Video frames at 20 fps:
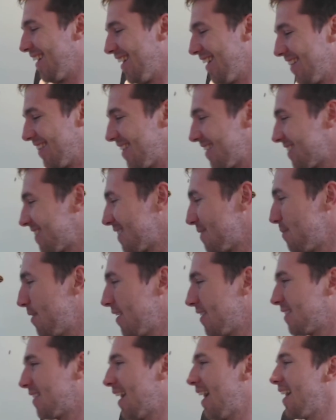this is
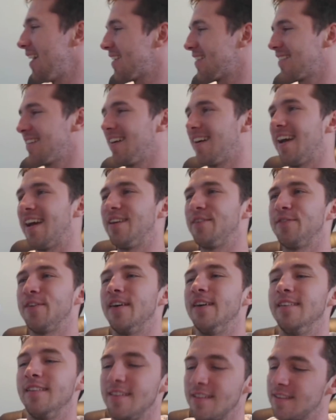my Takstar
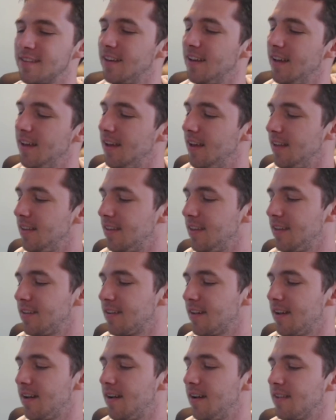headphones. These
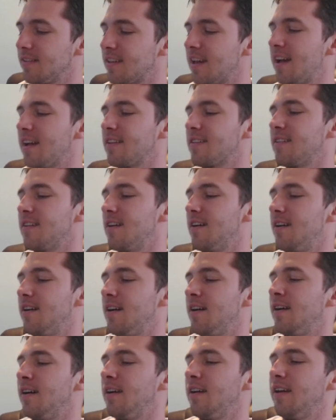are Takstar
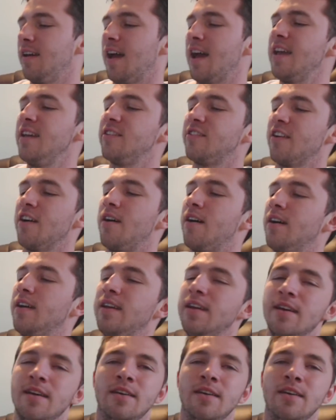HI